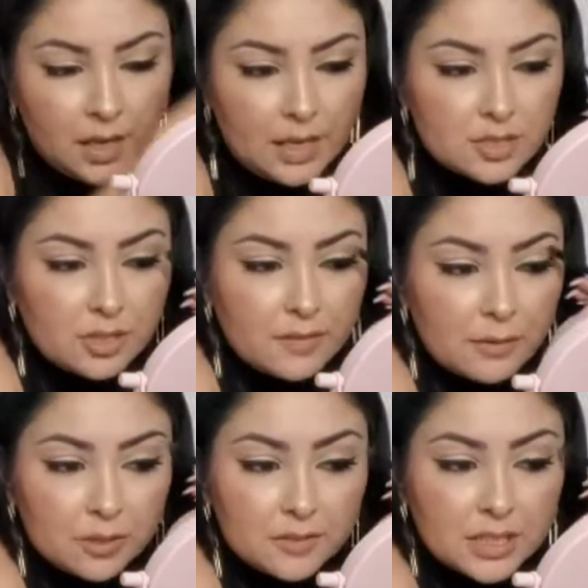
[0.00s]
And so if
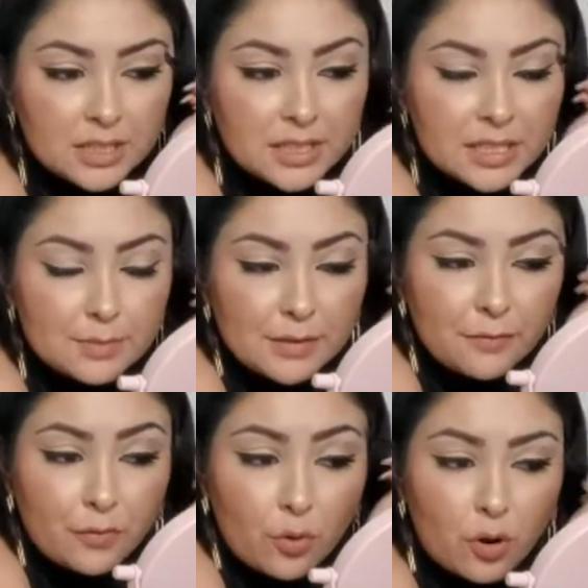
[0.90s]
I would have done this
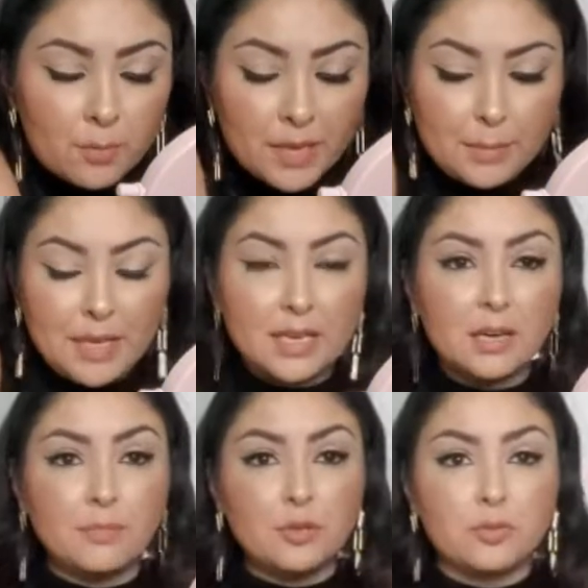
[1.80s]
before my
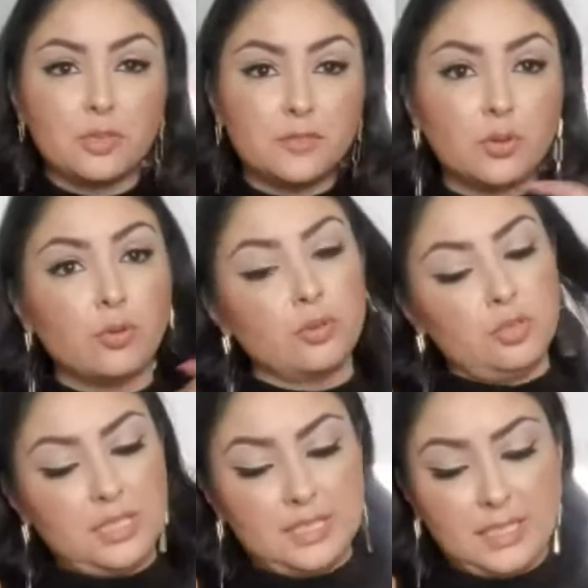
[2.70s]
makeup, you would have
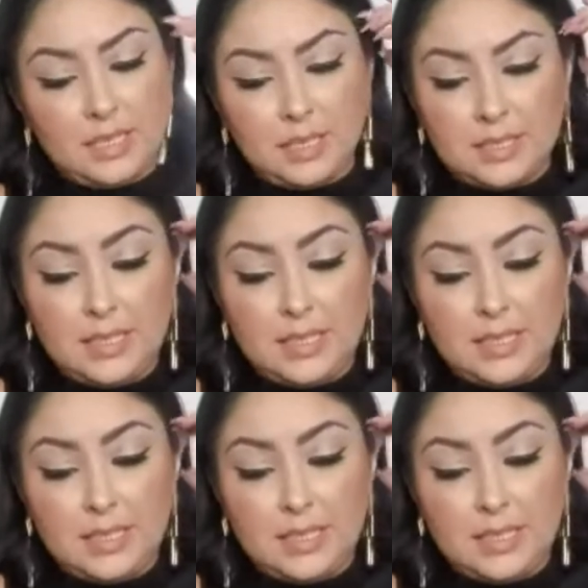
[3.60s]
totally seen